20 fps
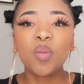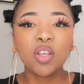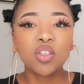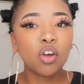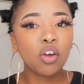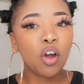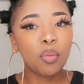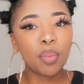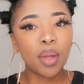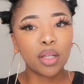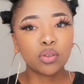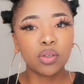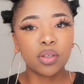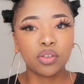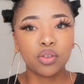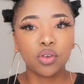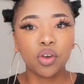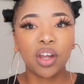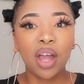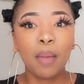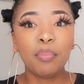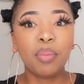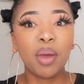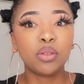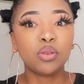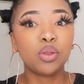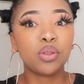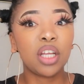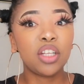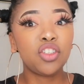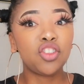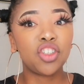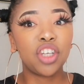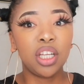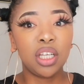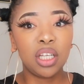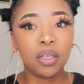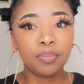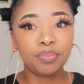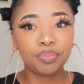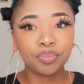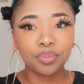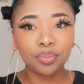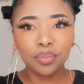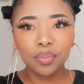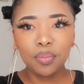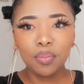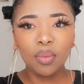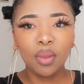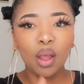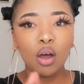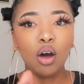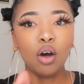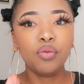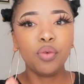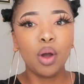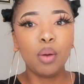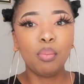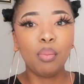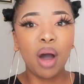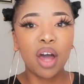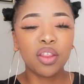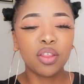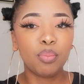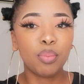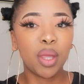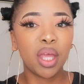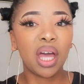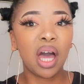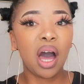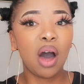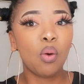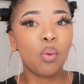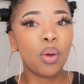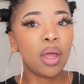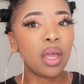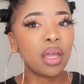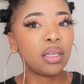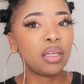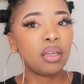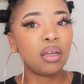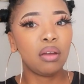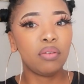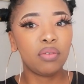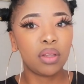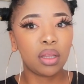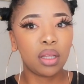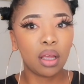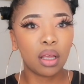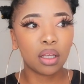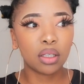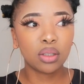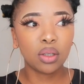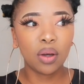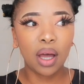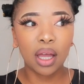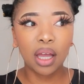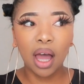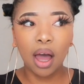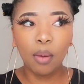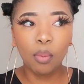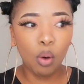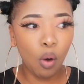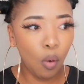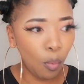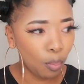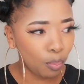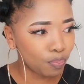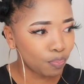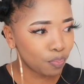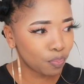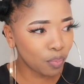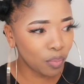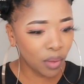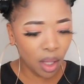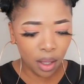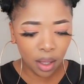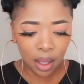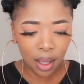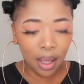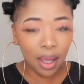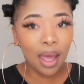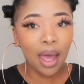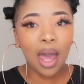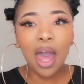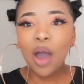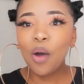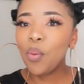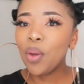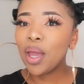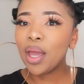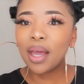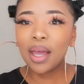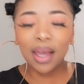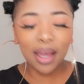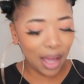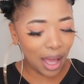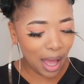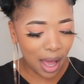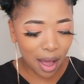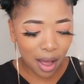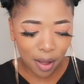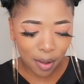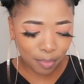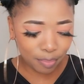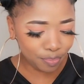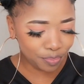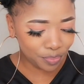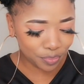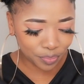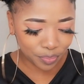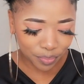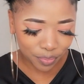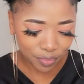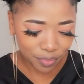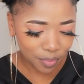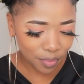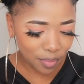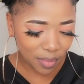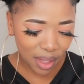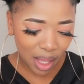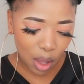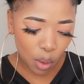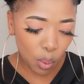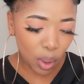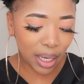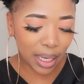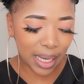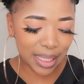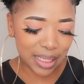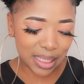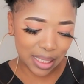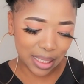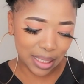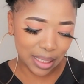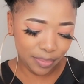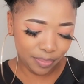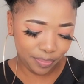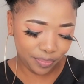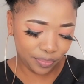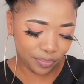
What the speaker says: So going back to the story, come back to that journey of a month being away and everything. So I come home. A week later.